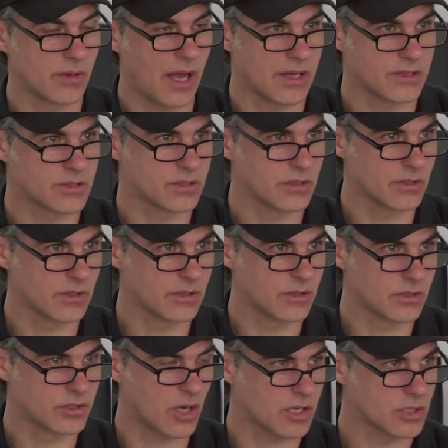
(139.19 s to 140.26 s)
as
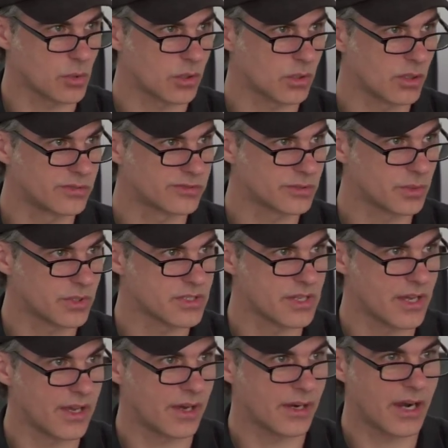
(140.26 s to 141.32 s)
Joshua Clover would
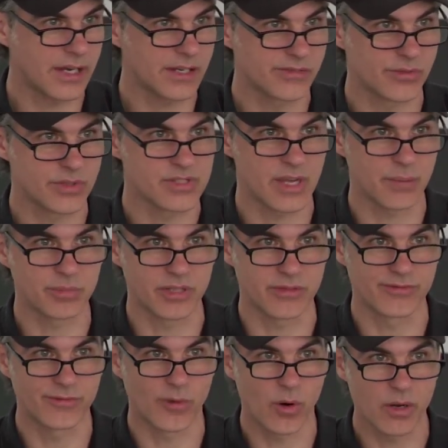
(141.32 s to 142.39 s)
say, a kind of
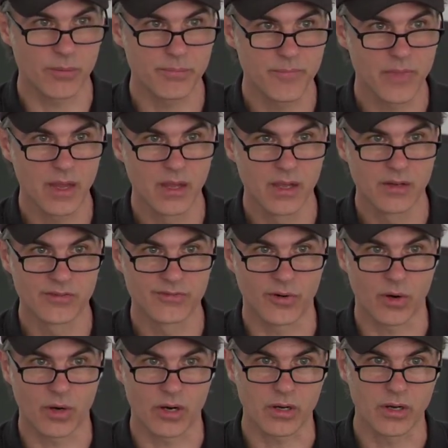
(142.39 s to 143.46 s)
receptive form
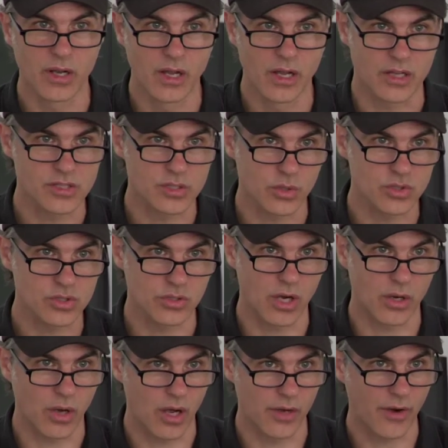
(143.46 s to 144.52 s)
for a
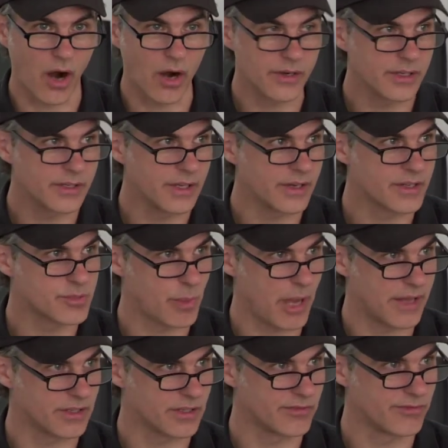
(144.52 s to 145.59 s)
social, an art in the
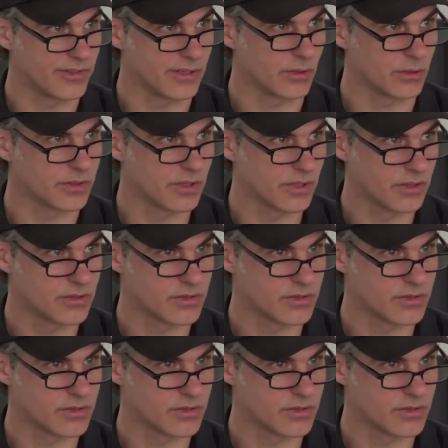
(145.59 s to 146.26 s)
expanded field.